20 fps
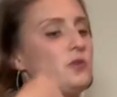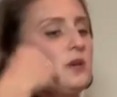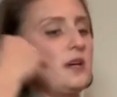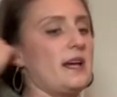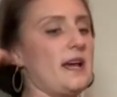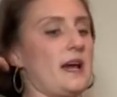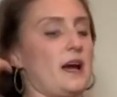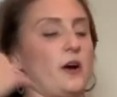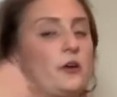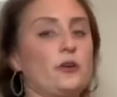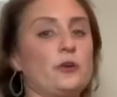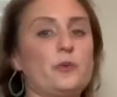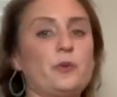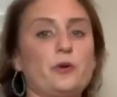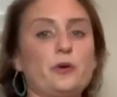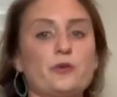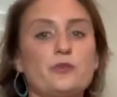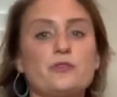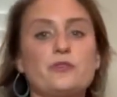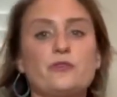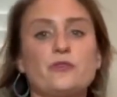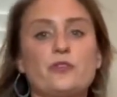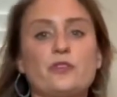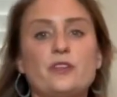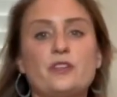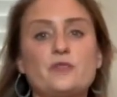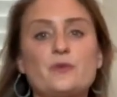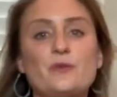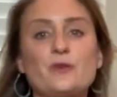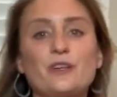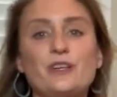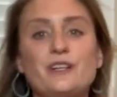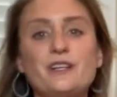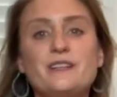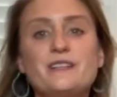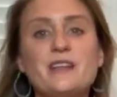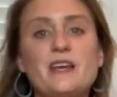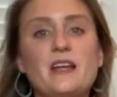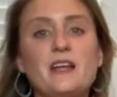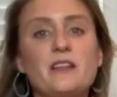a counter pose for this, we're going
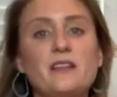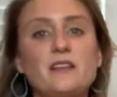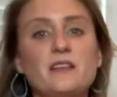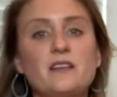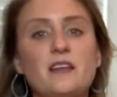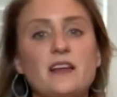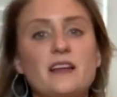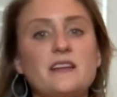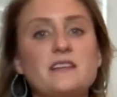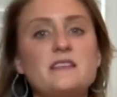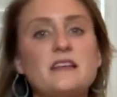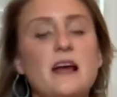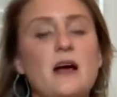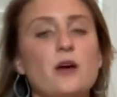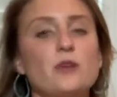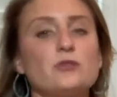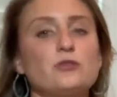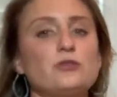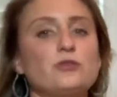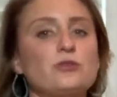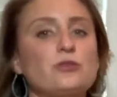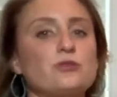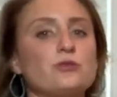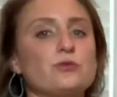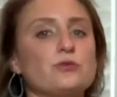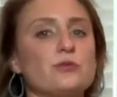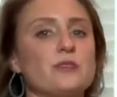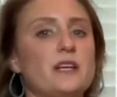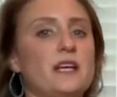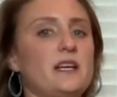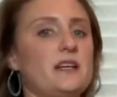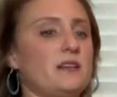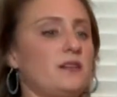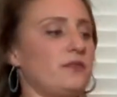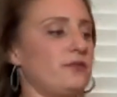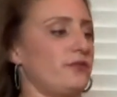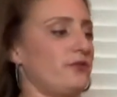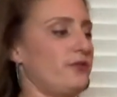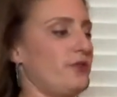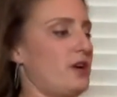to take the legs out straight in
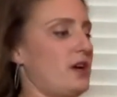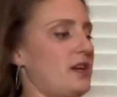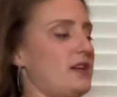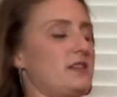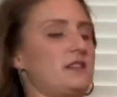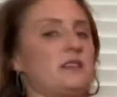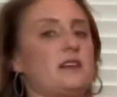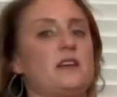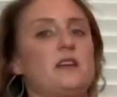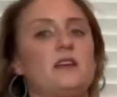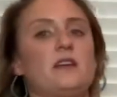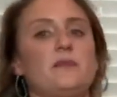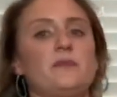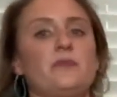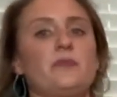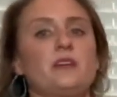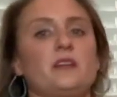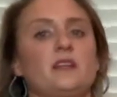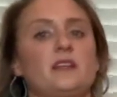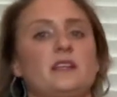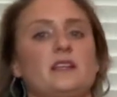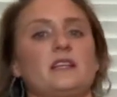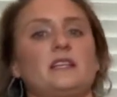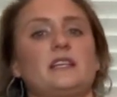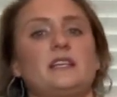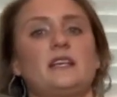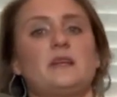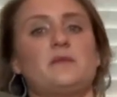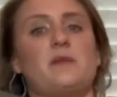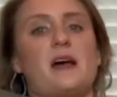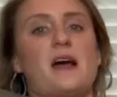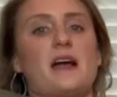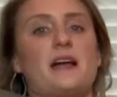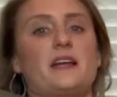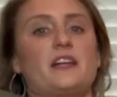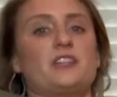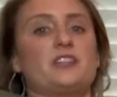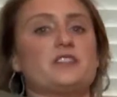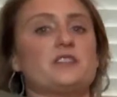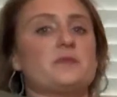front. Lean back
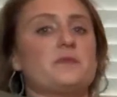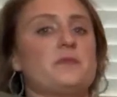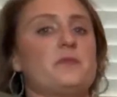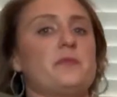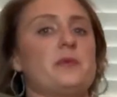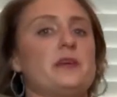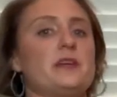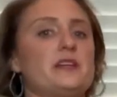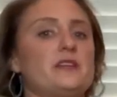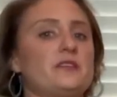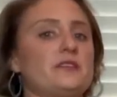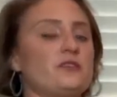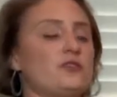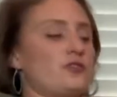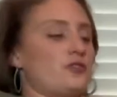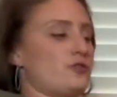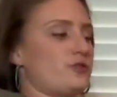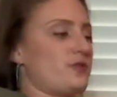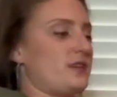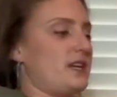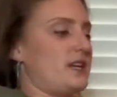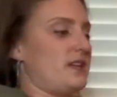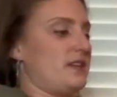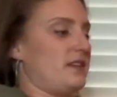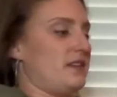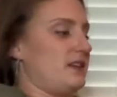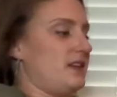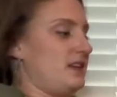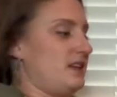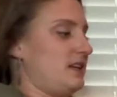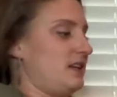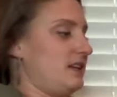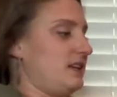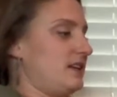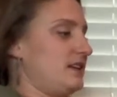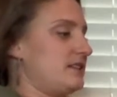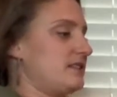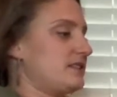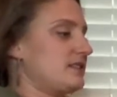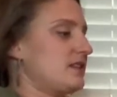and just bend and straighten the
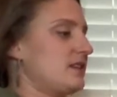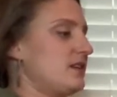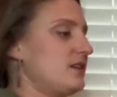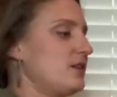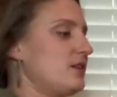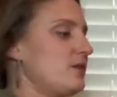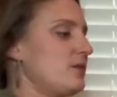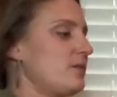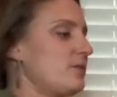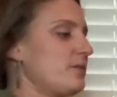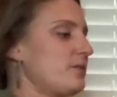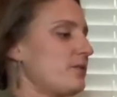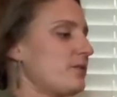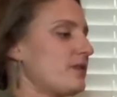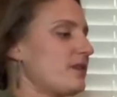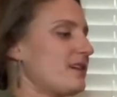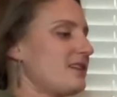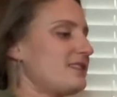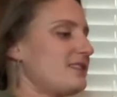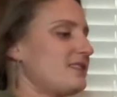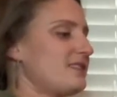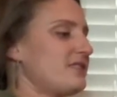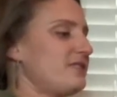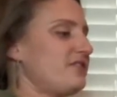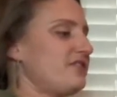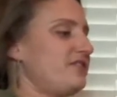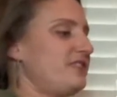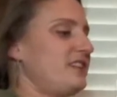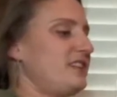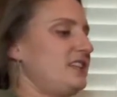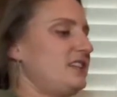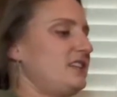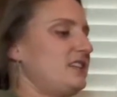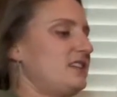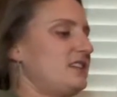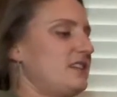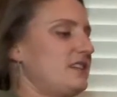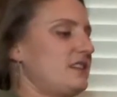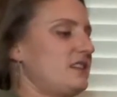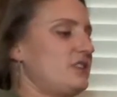knees. Press the feet
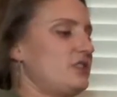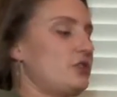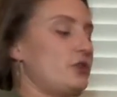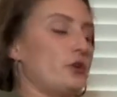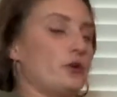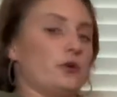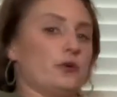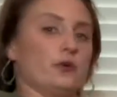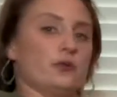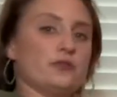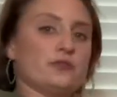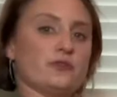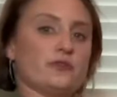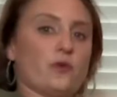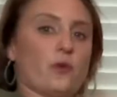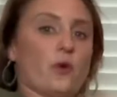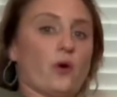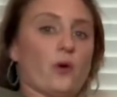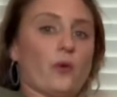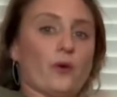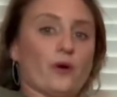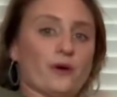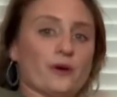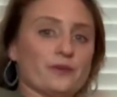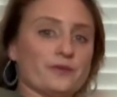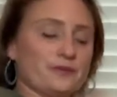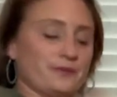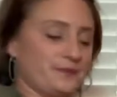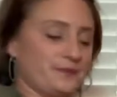and then toes forward.